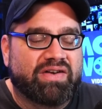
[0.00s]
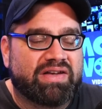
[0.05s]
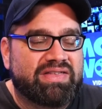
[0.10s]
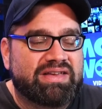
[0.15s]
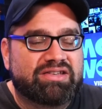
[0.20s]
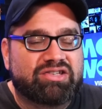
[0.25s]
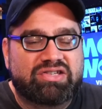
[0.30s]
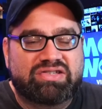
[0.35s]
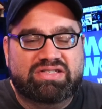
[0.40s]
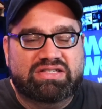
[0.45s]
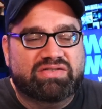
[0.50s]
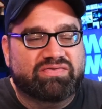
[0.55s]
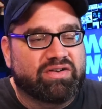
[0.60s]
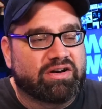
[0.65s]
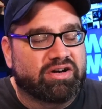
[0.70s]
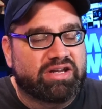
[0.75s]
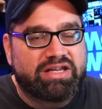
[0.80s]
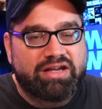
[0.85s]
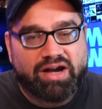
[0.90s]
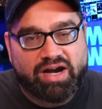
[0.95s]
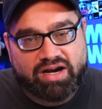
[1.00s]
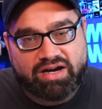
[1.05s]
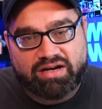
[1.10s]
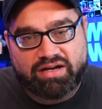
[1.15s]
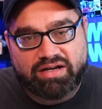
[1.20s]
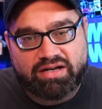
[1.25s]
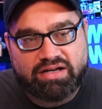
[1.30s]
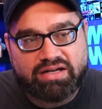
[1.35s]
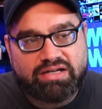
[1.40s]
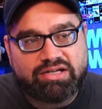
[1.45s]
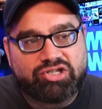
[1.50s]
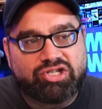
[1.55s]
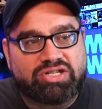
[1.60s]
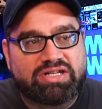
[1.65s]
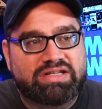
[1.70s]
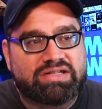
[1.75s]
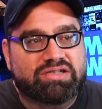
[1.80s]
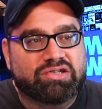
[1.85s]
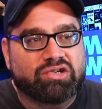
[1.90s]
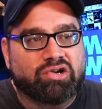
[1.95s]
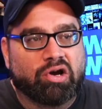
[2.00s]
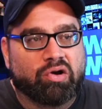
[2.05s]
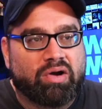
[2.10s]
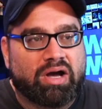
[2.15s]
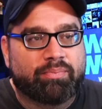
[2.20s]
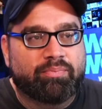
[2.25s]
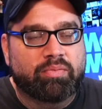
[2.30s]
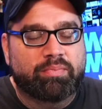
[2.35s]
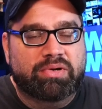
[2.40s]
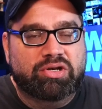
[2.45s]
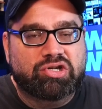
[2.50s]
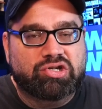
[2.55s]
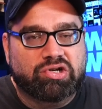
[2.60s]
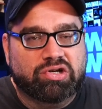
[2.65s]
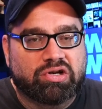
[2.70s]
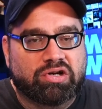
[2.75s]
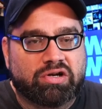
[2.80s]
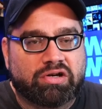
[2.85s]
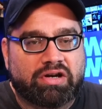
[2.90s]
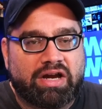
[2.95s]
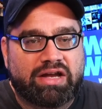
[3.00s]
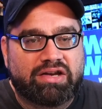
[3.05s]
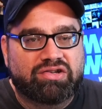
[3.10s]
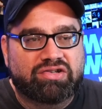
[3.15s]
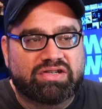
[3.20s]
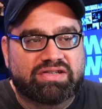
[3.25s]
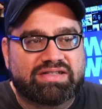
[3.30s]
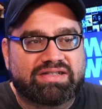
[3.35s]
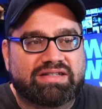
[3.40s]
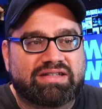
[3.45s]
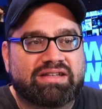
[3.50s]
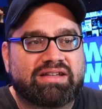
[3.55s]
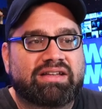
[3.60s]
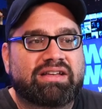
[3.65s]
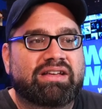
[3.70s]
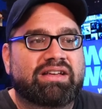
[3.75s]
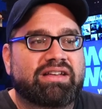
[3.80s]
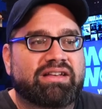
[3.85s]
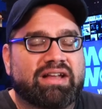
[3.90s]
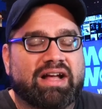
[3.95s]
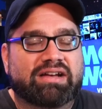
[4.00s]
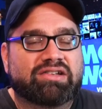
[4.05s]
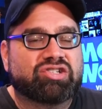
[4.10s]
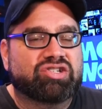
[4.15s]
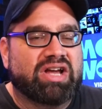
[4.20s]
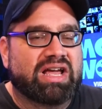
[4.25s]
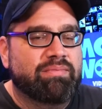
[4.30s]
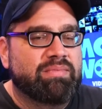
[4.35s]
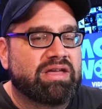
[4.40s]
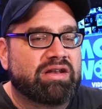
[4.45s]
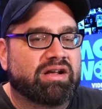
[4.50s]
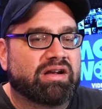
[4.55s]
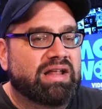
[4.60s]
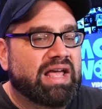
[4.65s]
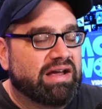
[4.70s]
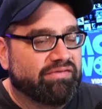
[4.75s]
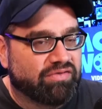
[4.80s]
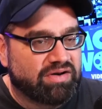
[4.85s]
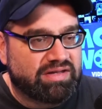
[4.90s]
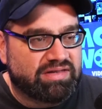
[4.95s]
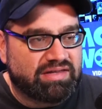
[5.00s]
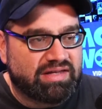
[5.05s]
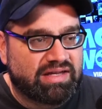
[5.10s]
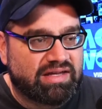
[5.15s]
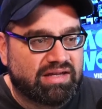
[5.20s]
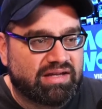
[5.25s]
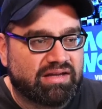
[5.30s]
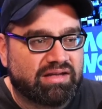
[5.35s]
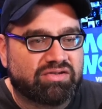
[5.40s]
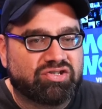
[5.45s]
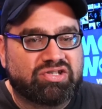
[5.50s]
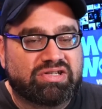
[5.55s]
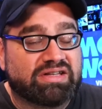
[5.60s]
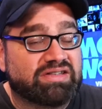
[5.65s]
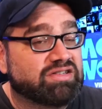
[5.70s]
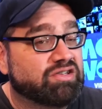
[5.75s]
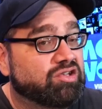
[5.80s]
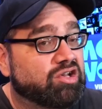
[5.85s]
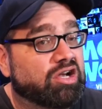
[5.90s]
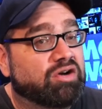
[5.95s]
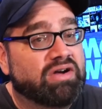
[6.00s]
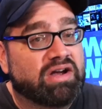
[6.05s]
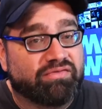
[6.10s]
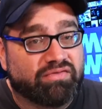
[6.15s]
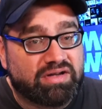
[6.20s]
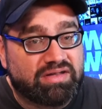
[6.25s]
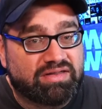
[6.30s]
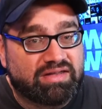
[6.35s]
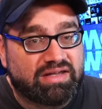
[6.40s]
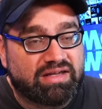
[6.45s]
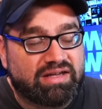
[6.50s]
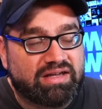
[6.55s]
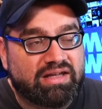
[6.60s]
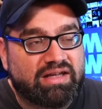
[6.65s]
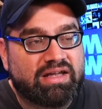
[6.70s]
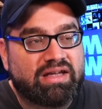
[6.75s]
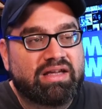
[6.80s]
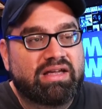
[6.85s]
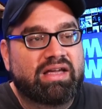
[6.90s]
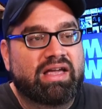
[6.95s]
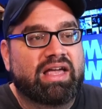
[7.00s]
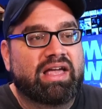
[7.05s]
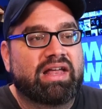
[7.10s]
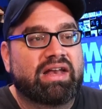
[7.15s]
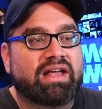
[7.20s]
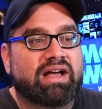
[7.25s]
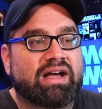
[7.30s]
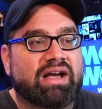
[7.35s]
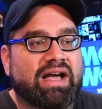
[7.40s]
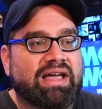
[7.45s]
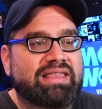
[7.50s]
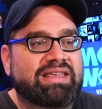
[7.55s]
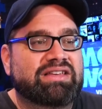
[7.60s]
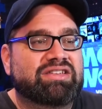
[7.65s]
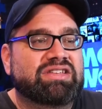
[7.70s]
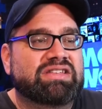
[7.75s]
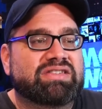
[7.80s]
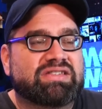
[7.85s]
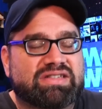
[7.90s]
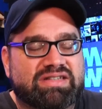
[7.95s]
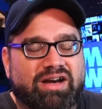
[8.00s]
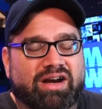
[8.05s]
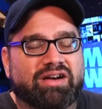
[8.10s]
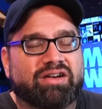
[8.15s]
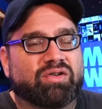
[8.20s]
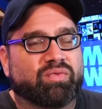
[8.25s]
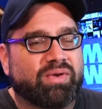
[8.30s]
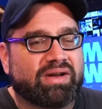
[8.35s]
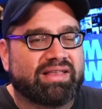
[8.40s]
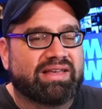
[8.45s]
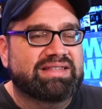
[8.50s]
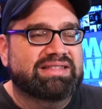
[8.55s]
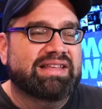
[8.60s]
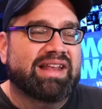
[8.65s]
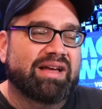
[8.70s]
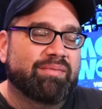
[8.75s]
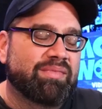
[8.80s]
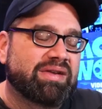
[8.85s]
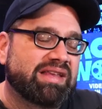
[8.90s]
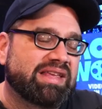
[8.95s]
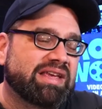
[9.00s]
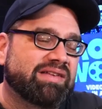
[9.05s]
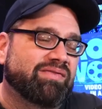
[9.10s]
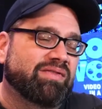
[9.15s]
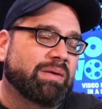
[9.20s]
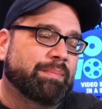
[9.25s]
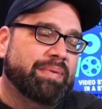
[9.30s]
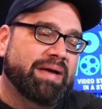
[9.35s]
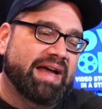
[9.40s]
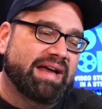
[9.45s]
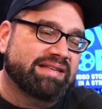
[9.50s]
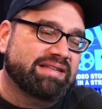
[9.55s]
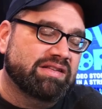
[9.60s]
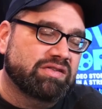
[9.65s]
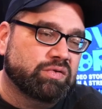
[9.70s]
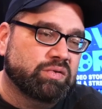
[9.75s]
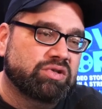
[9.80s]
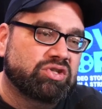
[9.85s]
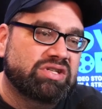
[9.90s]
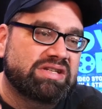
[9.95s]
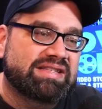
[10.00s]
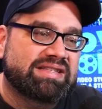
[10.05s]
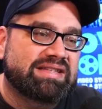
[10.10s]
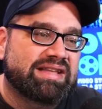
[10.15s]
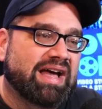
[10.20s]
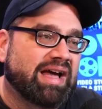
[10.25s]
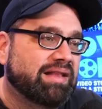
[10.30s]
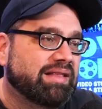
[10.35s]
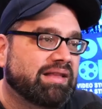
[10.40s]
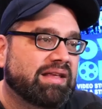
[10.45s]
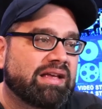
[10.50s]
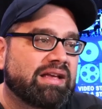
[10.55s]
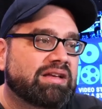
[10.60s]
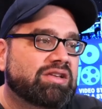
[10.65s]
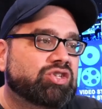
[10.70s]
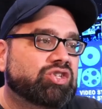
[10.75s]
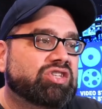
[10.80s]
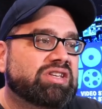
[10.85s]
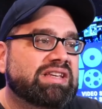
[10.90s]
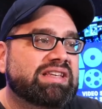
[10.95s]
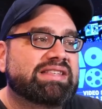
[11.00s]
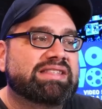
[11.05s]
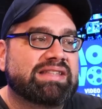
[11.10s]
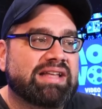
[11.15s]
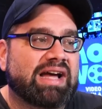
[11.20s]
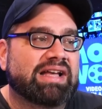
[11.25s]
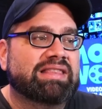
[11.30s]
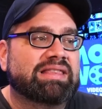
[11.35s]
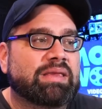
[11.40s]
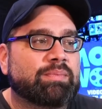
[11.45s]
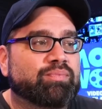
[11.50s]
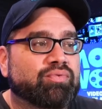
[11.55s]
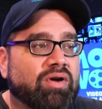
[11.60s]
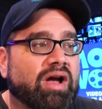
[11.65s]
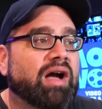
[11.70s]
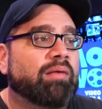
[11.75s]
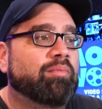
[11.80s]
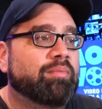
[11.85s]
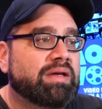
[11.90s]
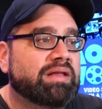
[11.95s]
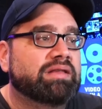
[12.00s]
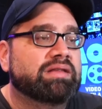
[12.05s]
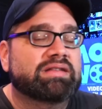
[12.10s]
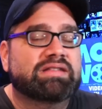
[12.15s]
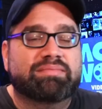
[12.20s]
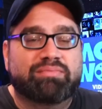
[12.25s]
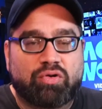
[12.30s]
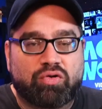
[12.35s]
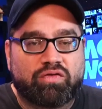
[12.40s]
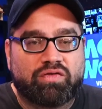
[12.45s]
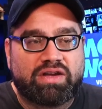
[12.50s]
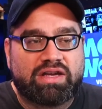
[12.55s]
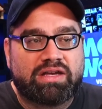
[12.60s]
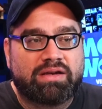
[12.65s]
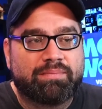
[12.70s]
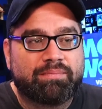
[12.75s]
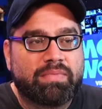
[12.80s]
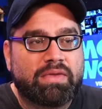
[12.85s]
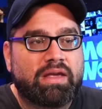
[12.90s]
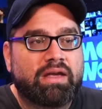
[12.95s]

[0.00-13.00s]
I think she's just very young. She needs to grow up and mature and just not chime in on everything. She doesn't know everything. And I think she's starting to realize that. I'm going to give her a pass on this one. She's not the problem in this movie.